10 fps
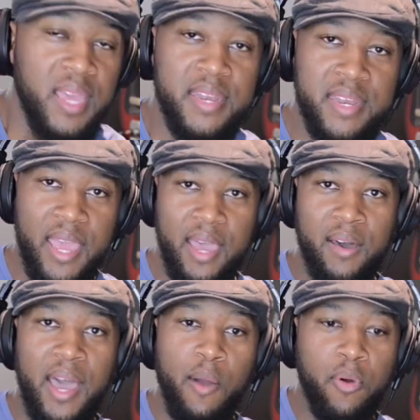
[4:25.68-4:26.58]

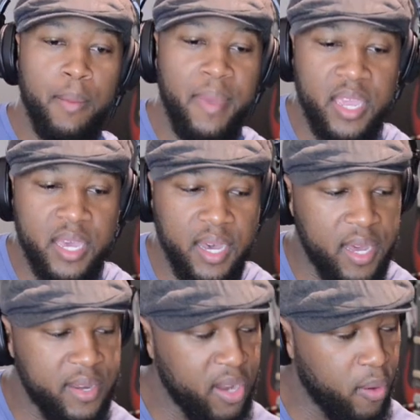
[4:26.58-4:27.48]
Now, I want to make
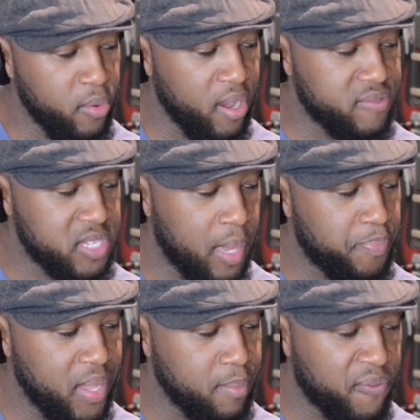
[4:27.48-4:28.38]
a note of
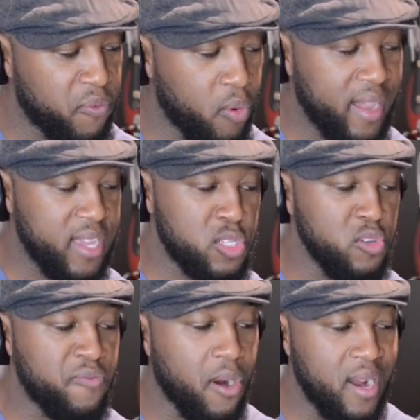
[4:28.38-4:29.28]
something before I get too
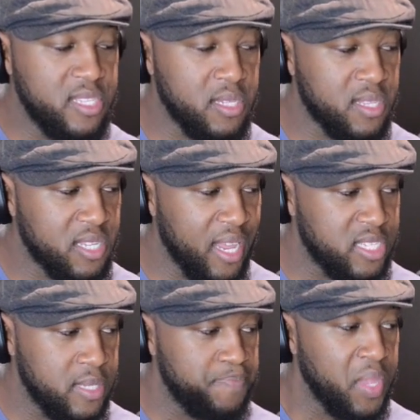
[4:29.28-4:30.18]
far into this
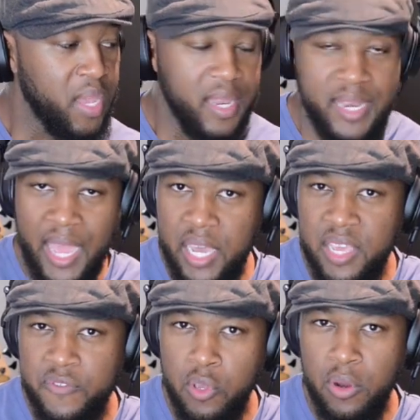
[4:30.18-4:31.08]
lesson. Now,
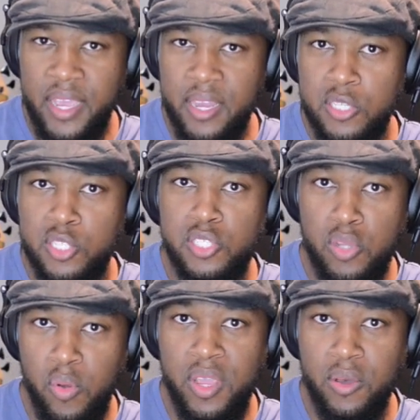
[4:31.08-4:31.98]
if you're in a
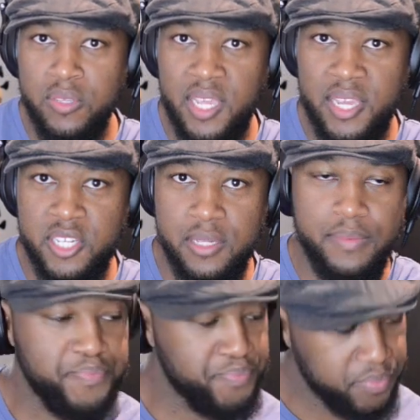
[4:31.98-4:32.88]
studio session
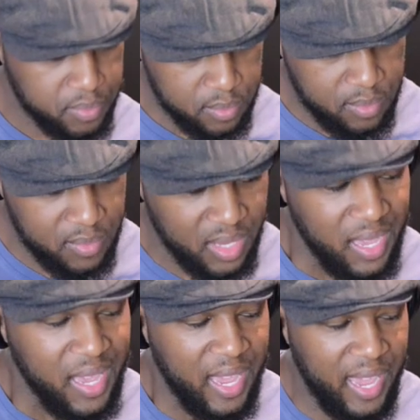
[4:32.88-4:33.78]

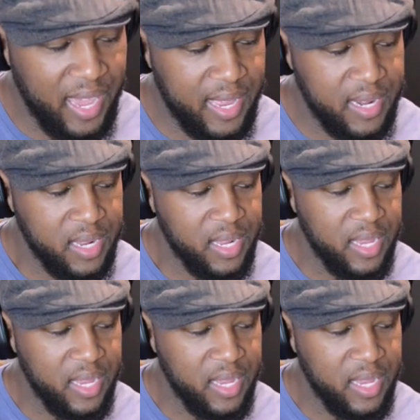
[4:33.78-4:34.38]
and